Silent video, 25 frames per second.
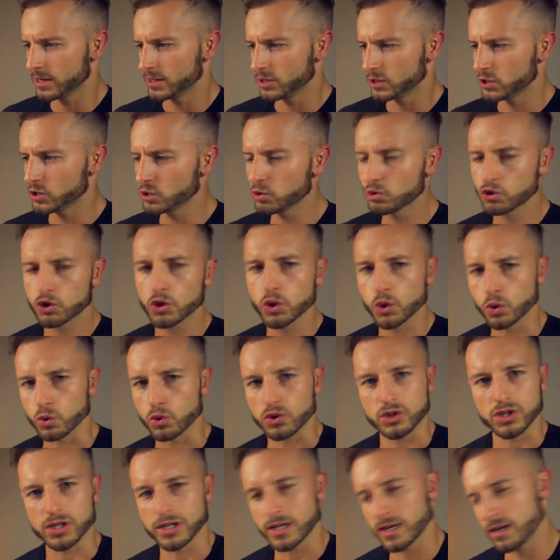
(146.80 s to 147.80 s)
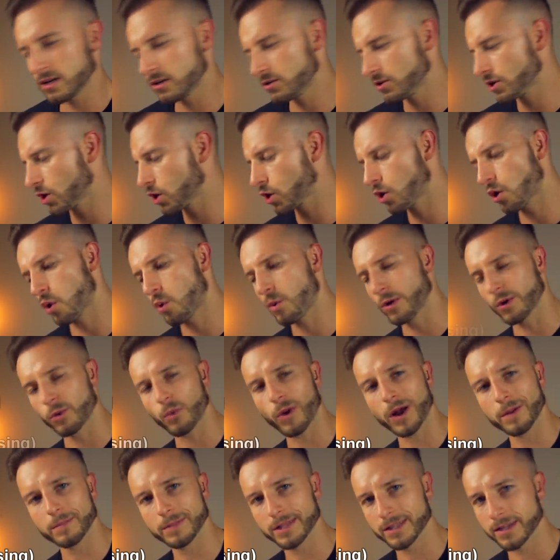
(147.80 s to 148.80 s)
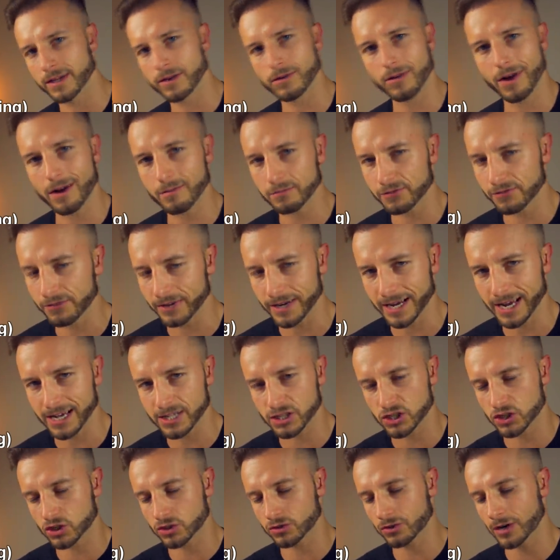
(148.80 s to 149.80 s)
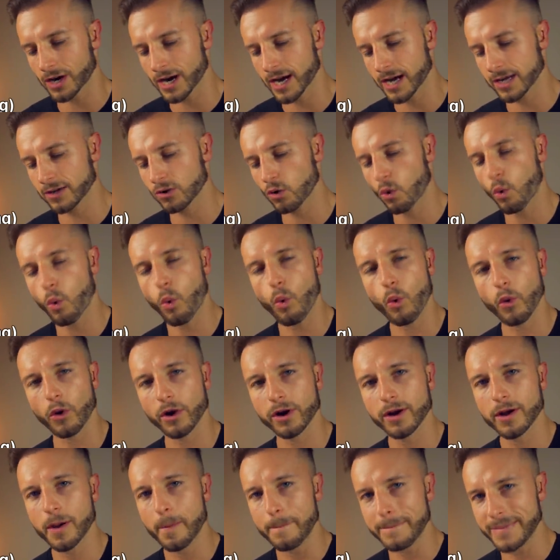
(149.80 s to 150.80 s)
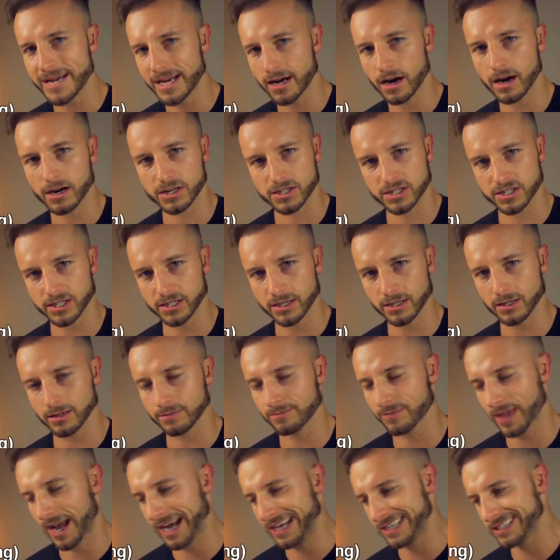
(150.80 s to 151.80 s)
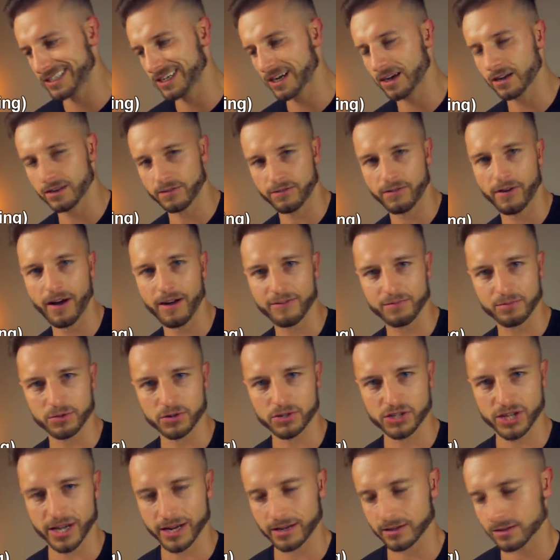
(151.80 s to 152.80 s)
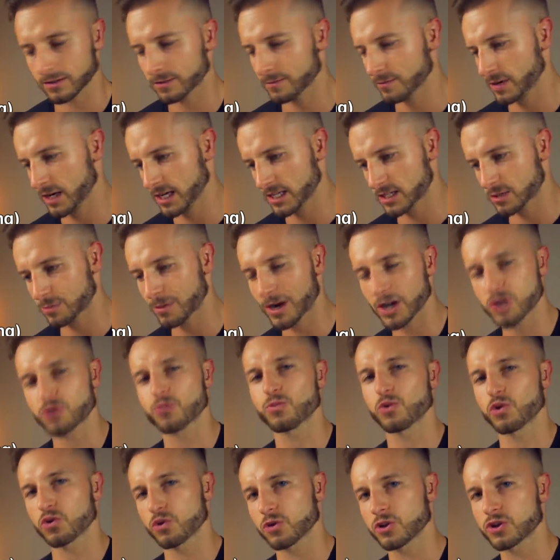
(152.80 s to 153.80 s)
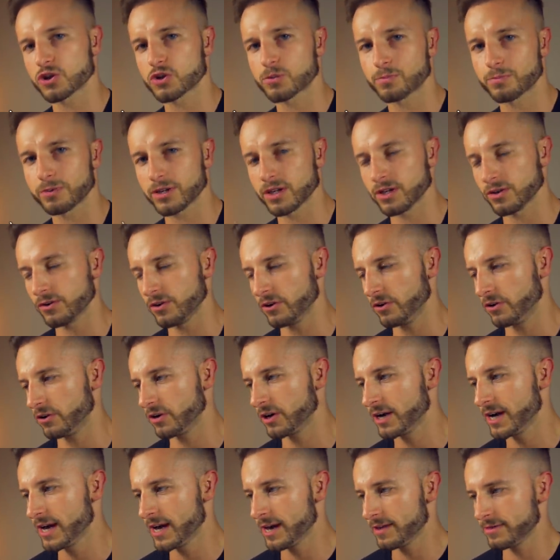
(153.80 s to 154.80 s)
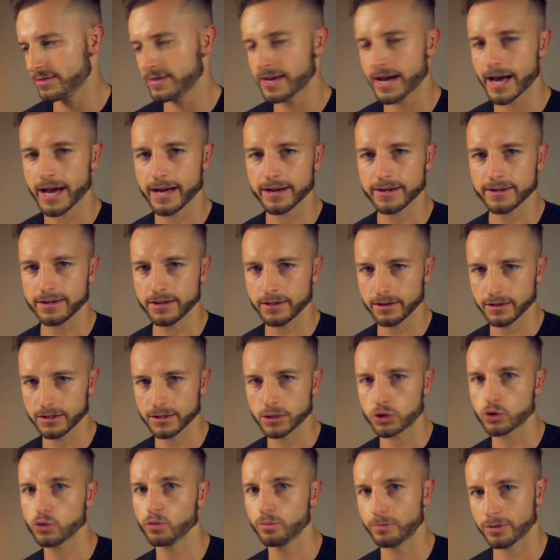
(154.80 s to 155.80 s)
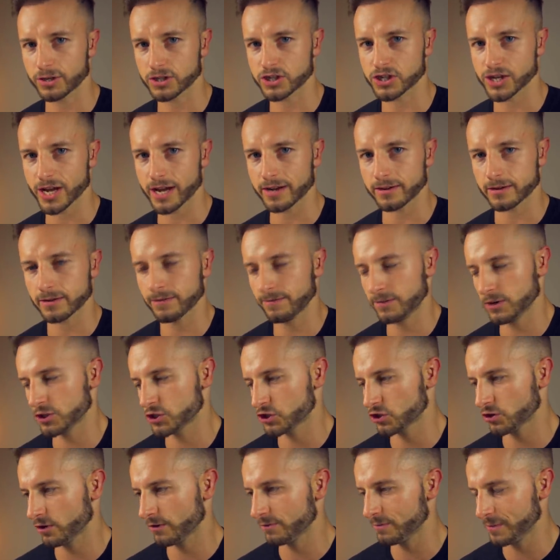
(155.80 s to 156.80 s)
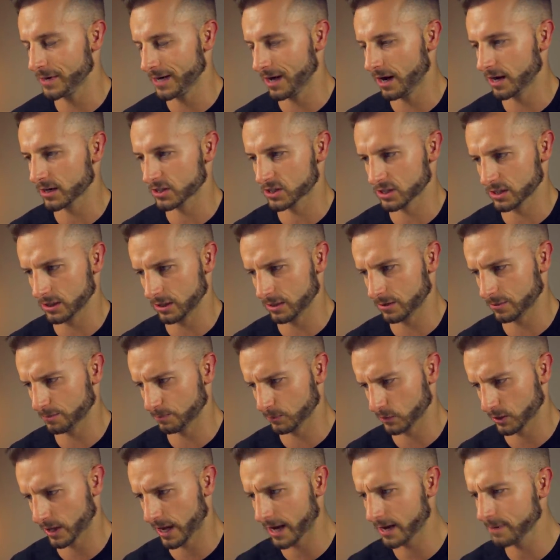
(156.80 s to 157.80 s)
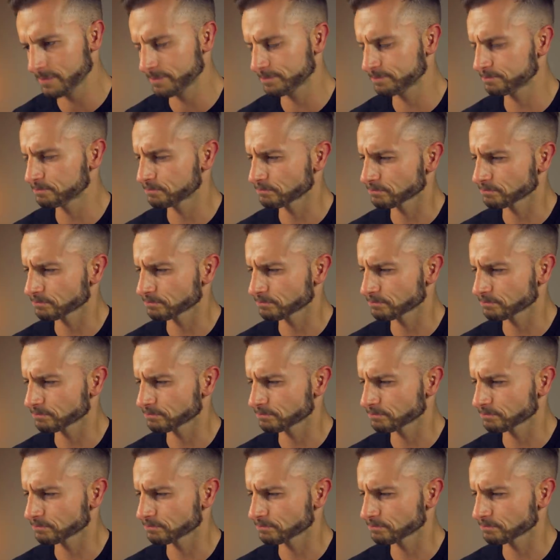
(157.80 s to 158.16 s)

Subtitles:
You choose, either you go on 1 milligram finasteride or minoxidil, ideally 5%. It's much more superior than the 2% version of minoxidil, okay?